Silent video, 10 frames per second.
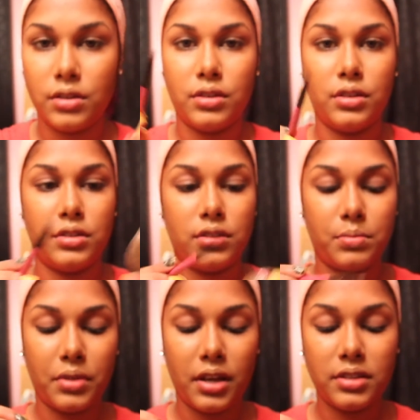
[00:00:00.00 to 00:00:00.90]
And you just
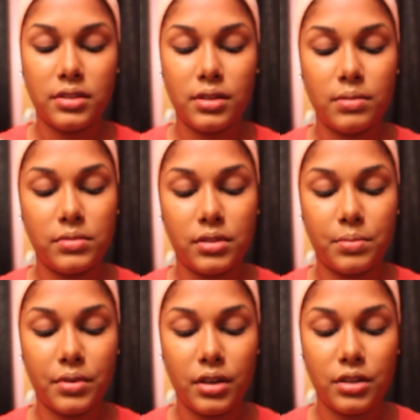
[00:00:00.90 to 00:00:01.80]
apply some to the
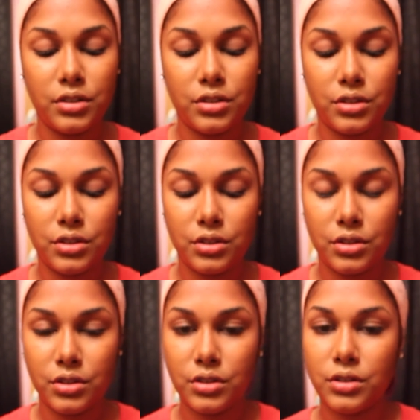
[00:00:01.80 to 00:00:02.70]
brush.
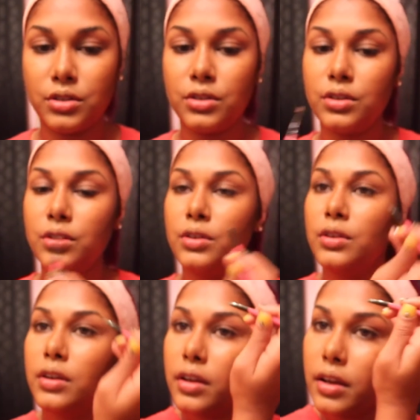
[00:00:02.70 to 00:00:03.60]

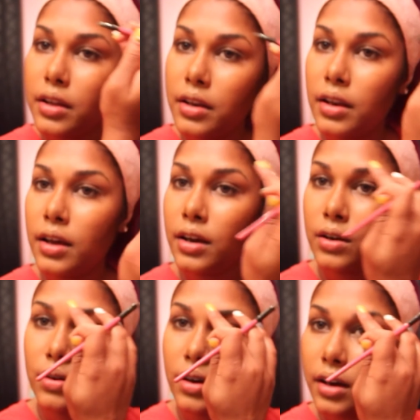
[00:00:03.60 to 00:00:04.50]
And
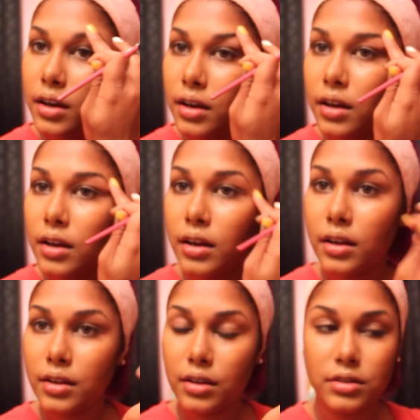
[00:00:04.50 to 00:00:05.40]
now
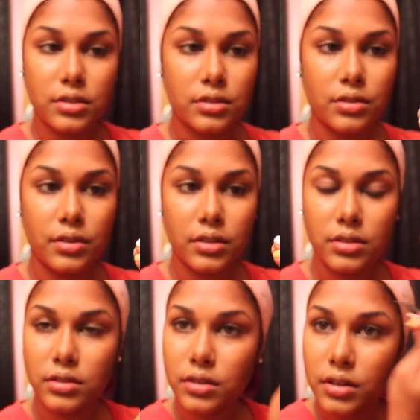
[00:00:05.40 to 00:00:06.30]
you're just going
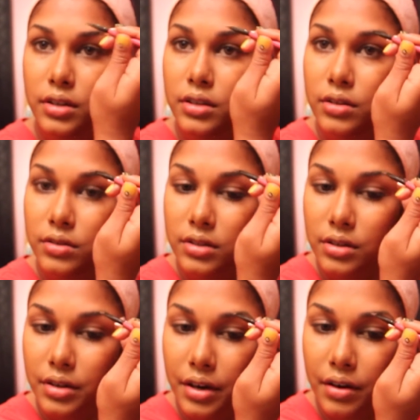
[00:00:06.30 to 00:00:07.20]
to darken those
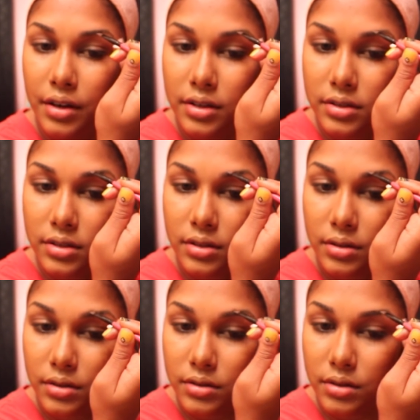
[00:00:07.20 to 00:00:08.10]
little areas,
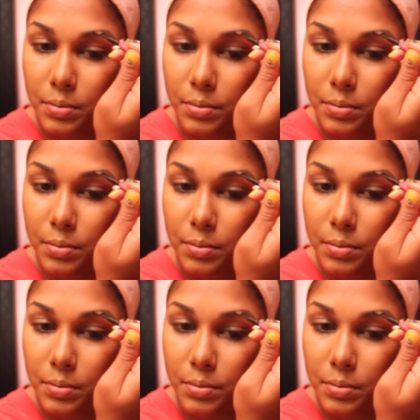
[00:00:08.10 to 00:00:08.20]
little